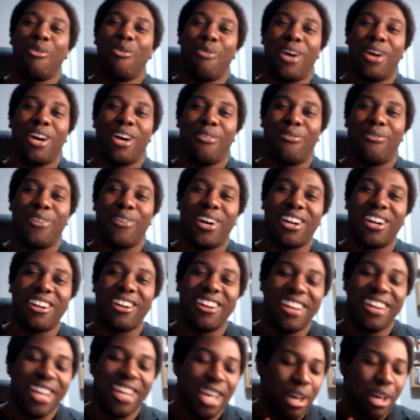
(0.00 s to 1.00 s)

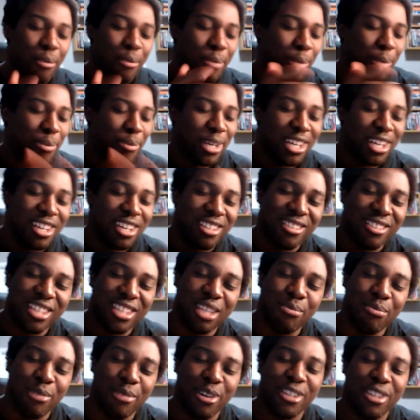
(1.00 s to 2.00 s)
welfare. But because of
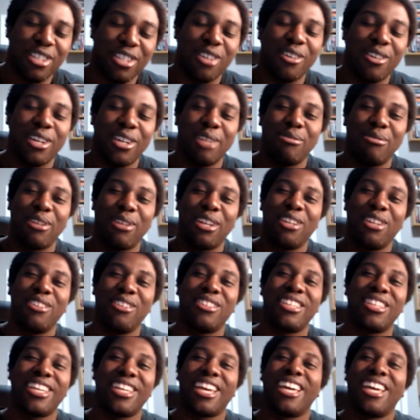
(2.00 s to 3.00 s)
this moratorium, they're
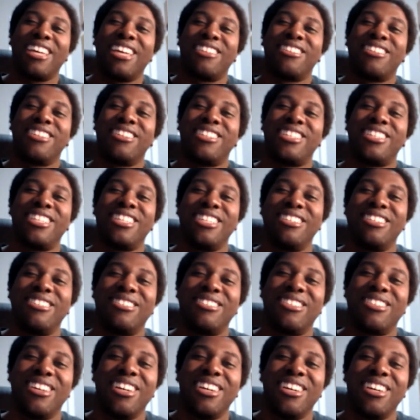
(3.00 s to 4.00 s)
using it as a
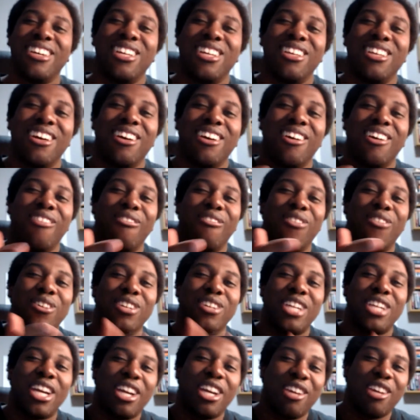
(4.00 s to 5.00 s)
shield for
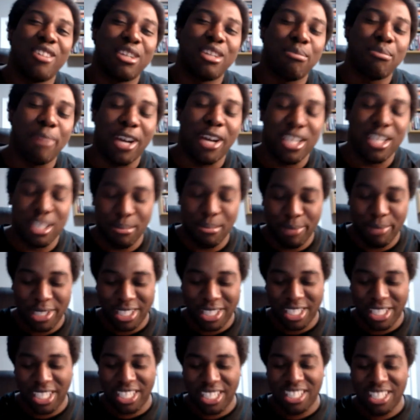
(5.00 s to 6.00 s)
their
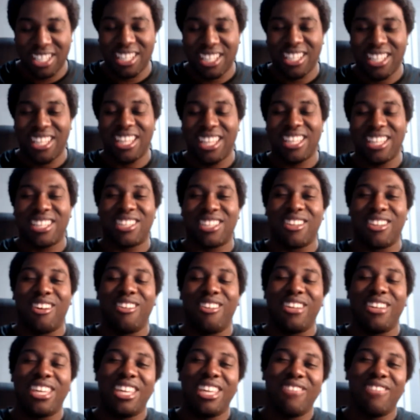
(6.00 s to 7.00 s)
irresponsibility.
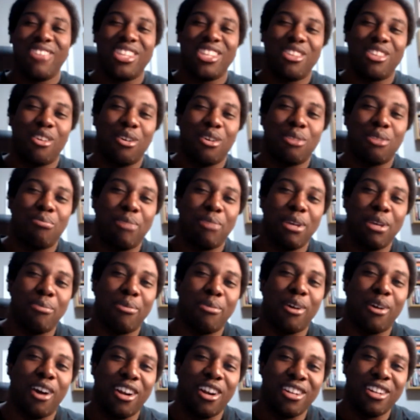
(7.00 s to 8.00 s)
So even those
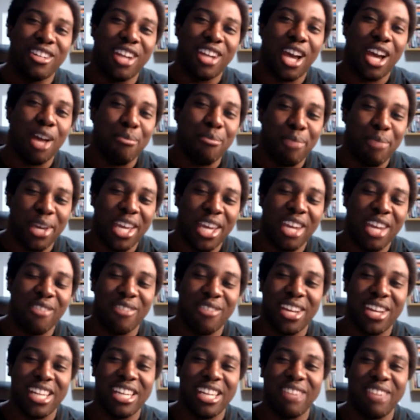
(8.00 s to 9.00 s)
people are not paying
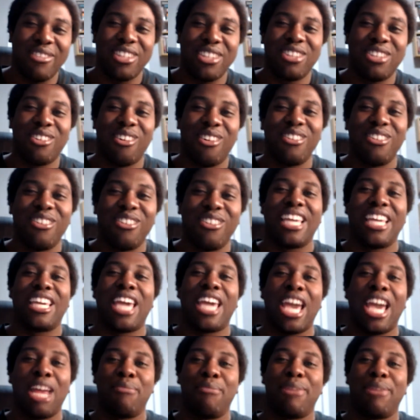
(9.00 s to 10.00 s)
rent, even though they
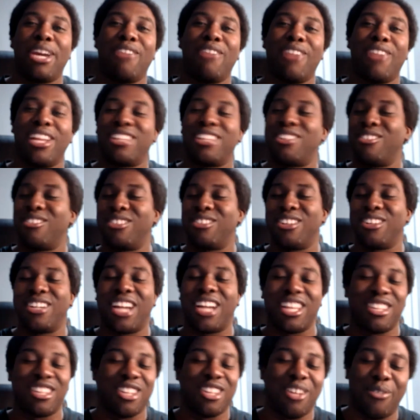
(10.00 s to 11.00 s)
can pay rent. So they're
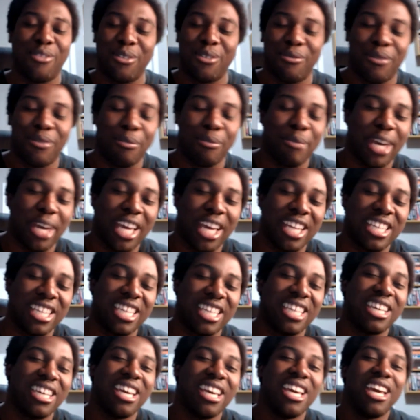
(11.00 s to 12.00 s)
not suffering from
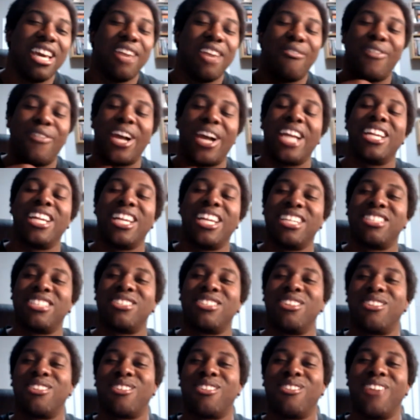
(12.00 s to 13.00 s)
any
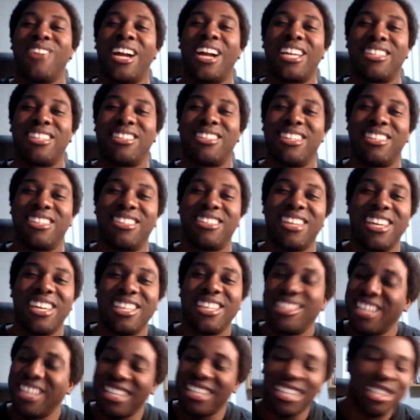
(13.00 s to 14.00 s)
financial crisis.
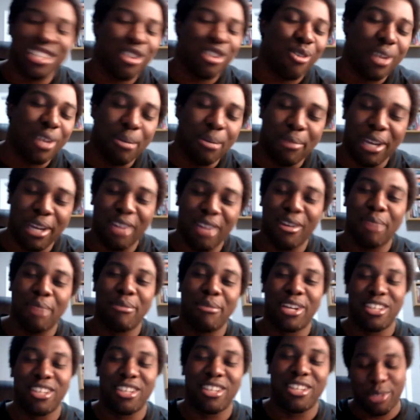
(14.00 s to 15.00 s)
They just don't want to pay rent
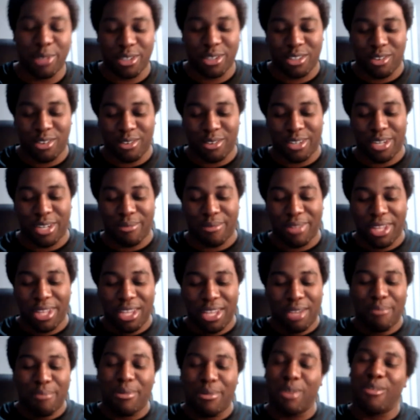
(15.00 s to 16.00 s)
because of the moratorium.
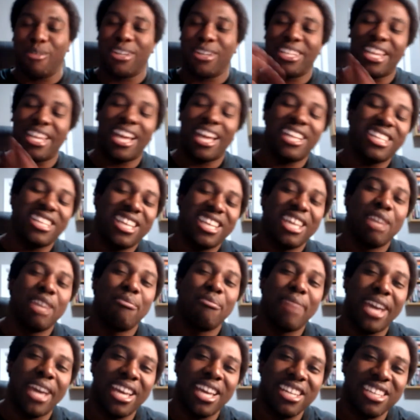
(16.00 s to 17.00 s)
But when that
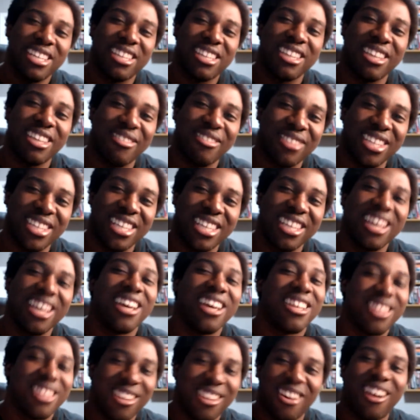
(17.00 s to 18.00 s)
ban is lifted,
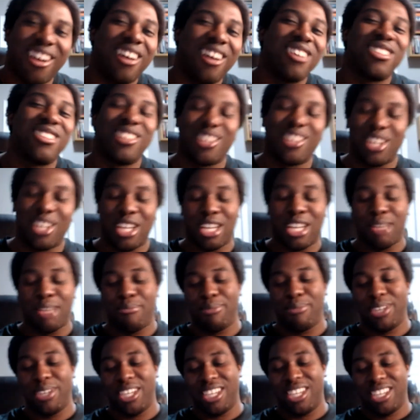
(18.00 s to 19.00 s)
they're also going
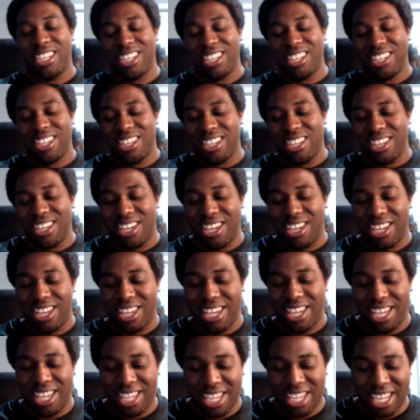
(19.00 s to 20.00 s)
to be
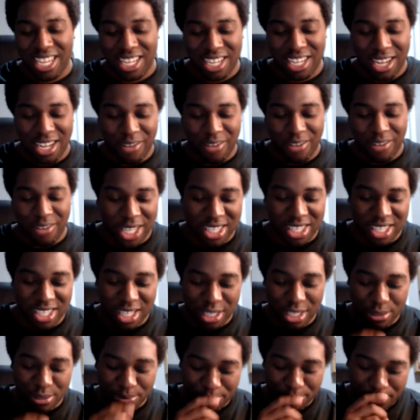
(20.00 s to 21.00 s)
getting
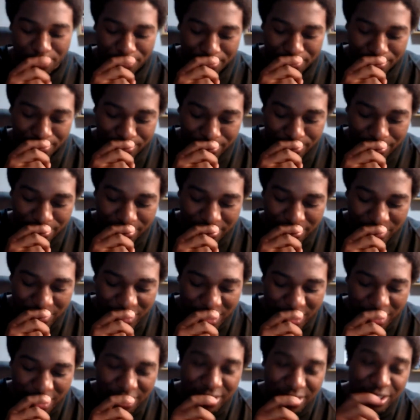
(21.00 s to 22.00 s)
evicted.
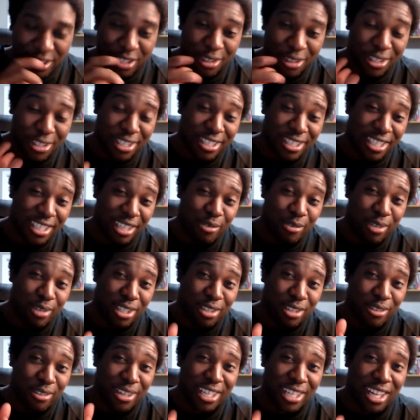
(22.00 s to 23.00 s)
So you see,
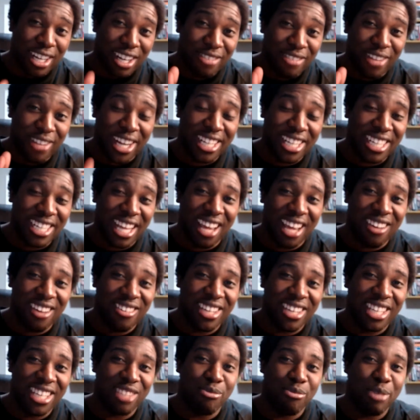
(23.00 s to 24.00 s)
what's going on right
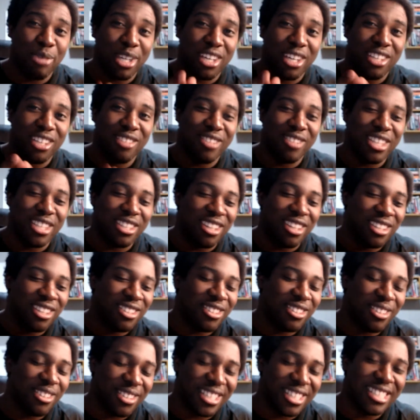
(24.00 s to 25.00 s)
now is because of this
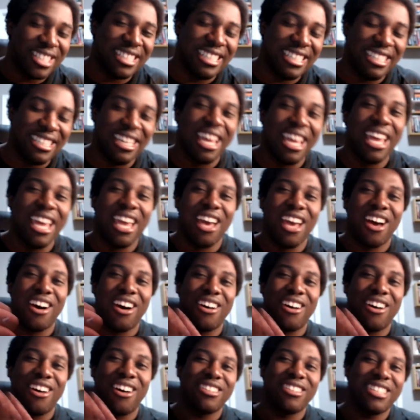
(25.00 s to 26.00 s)
uncertainty,
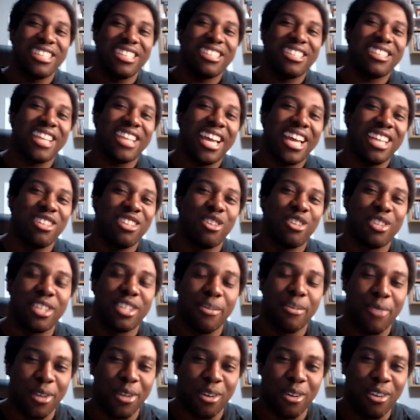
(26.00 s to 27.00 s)
all these landlords,
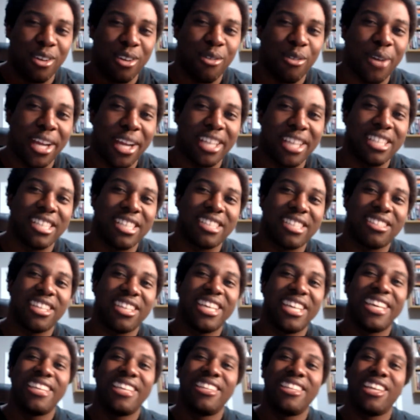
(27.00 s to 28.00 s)
if you go on Craigslist,
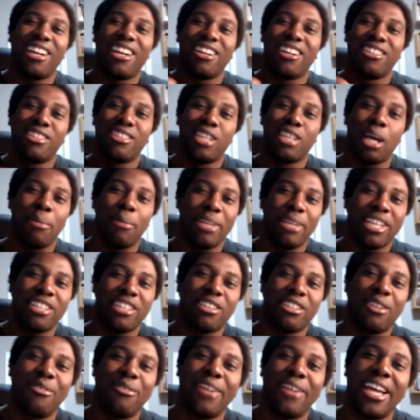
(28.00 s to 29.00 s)
they are
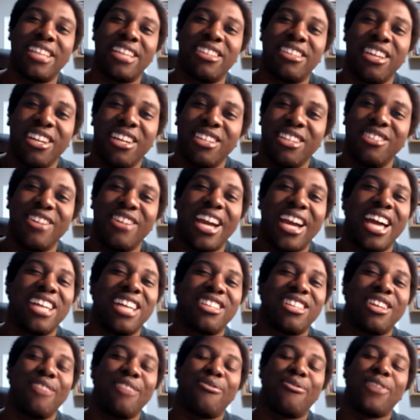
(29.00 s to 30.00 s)
doubling their rent. They're
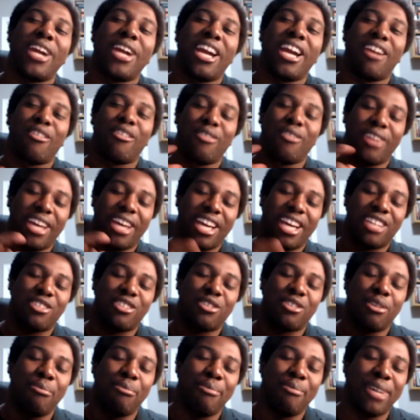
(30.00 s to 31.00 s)
asking for
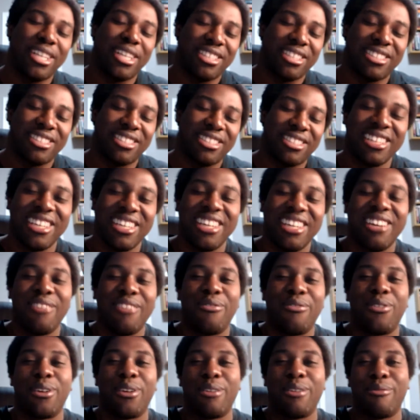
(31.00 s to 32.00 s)
extra months
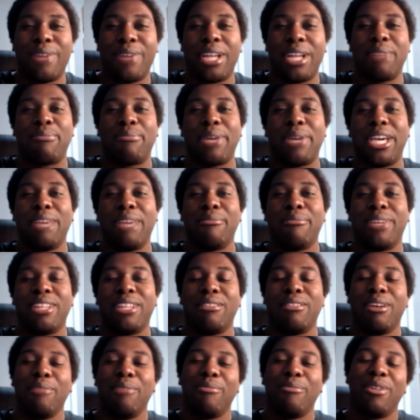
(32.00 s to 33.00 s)
for rent
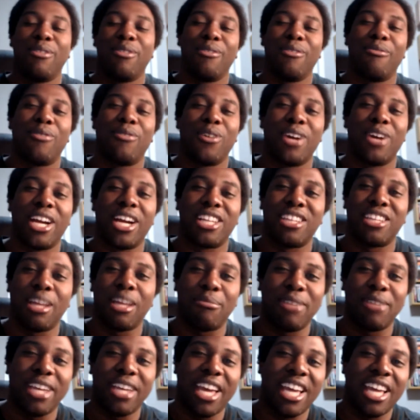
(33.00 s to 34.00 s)
payment for
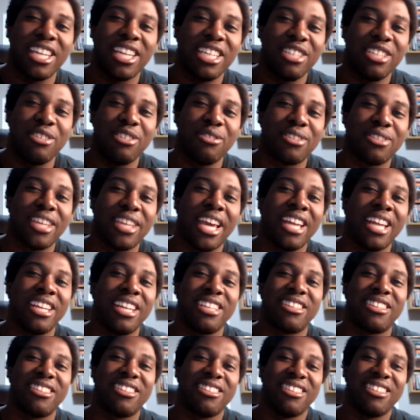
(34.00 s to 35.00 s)
accepting any new
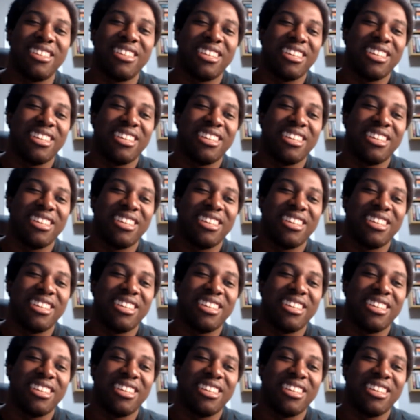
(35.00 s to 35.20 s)
tenants.